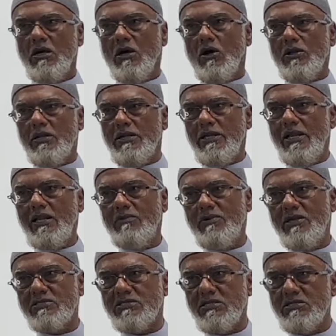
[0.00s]
on a daily
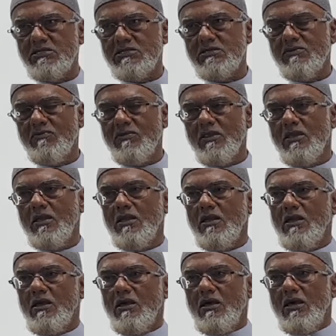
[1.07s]
basis
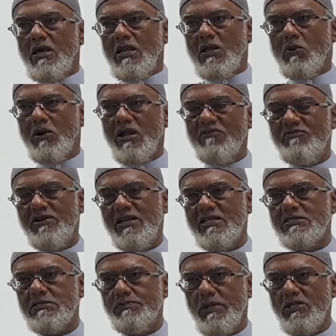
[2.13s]
in our everyday
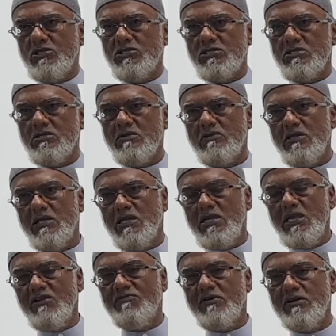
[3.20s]
speech,
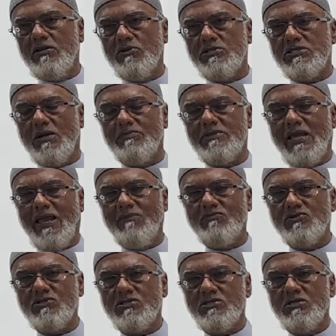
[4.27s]
even though
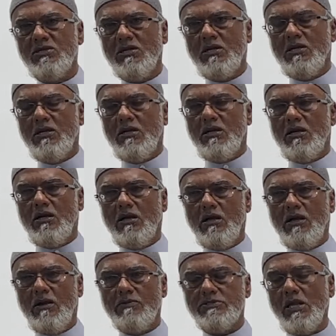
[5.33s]
sometimes
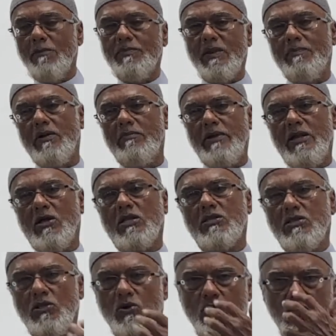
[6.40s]
some people may not
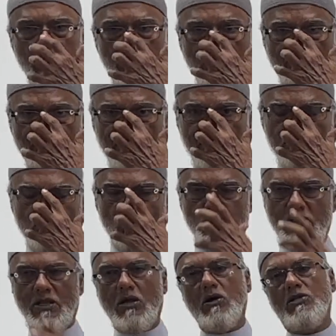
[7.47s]
know the difference
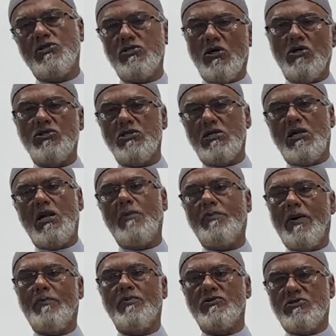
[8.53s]
between a conjunction and a
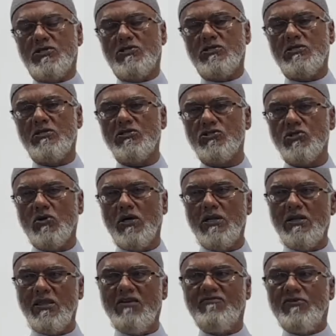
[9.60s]
preposition and so
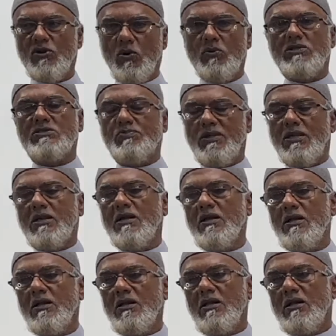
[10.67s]
on, even though we speak
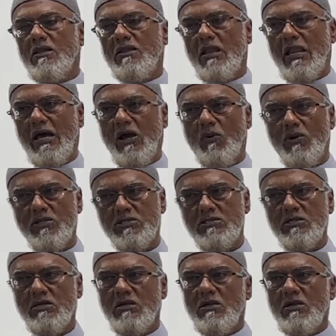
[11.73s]
the language